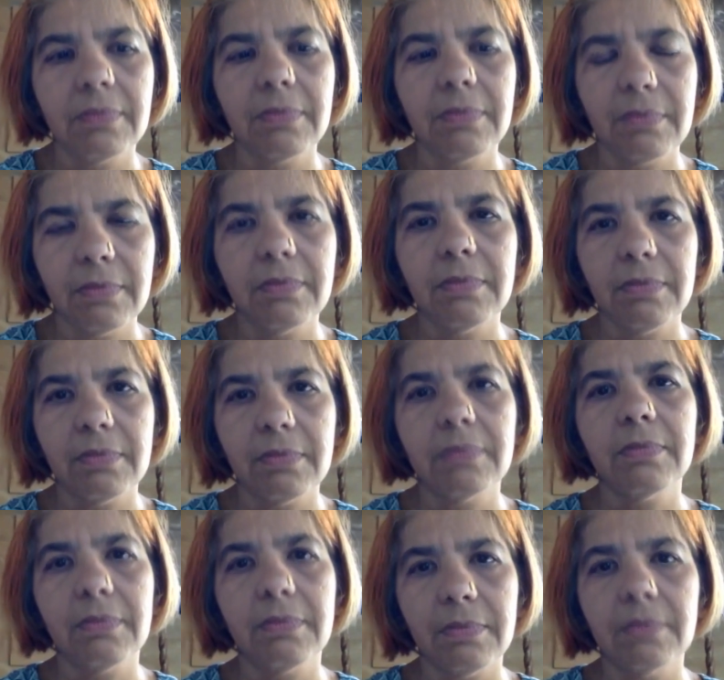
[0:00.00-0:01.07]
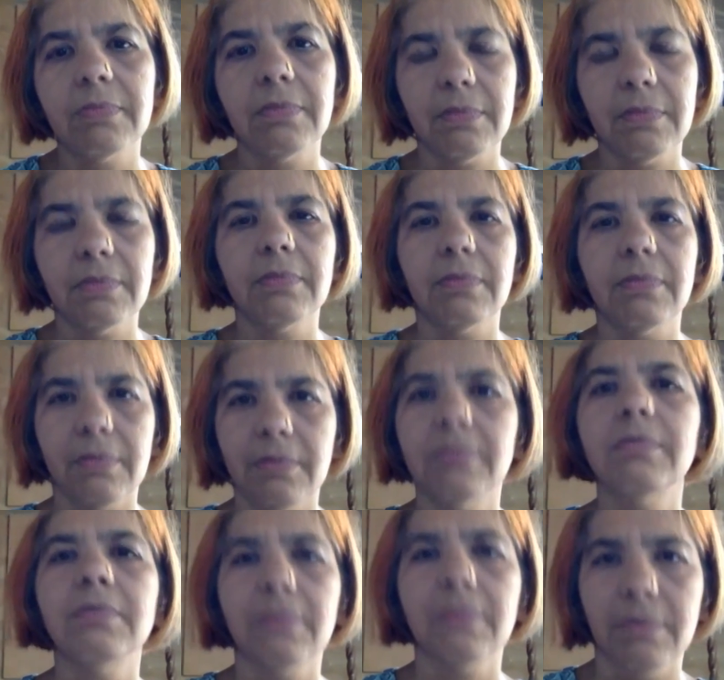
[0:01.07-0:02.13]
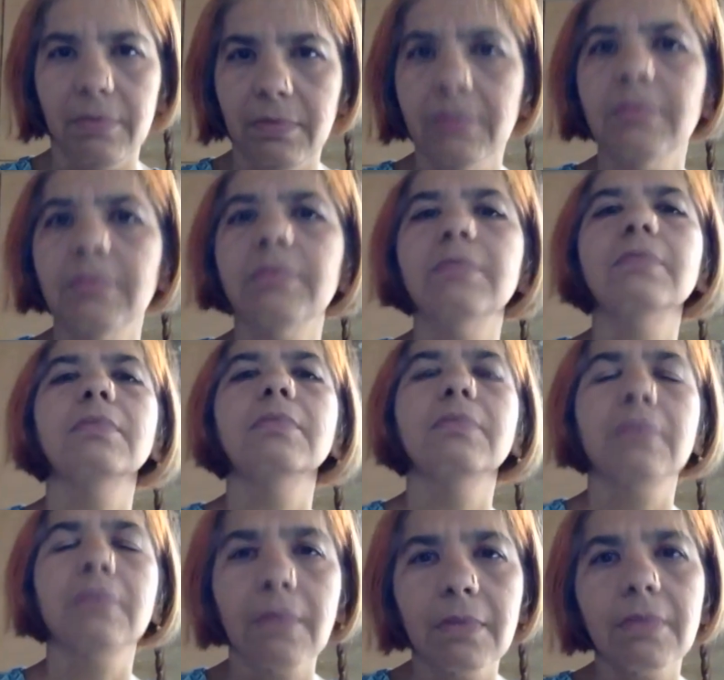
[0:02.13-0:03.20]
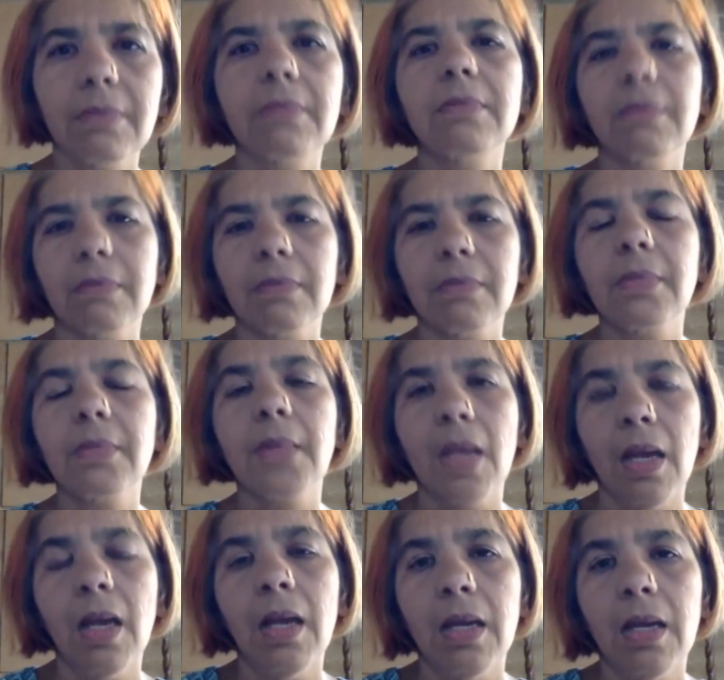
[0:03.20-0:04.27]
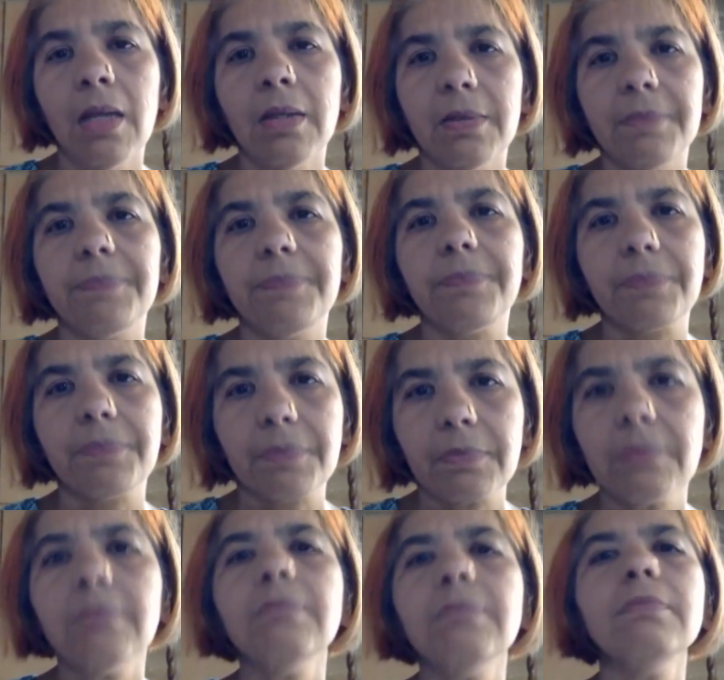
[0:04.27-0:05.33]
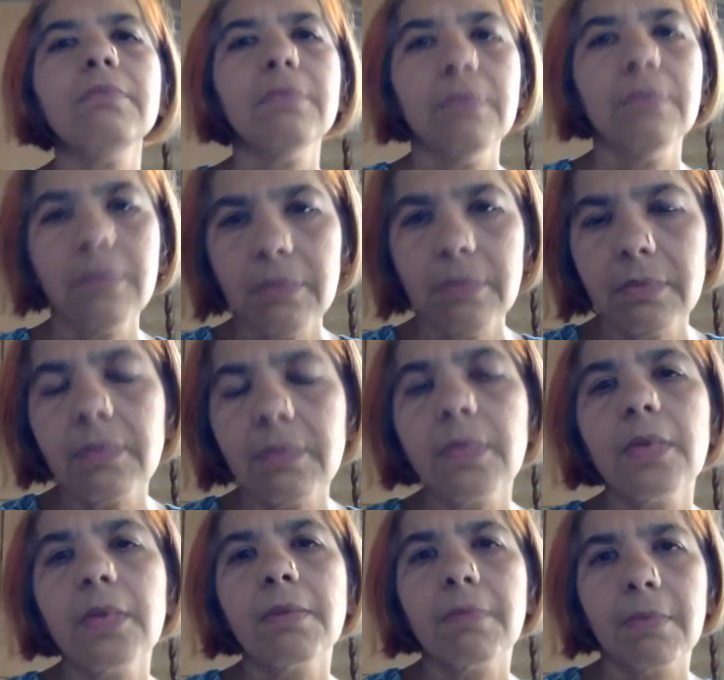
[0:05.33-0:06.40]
uh, actually ends up foreclosing opportunities for some uh, in Colombia and Latin America more generally?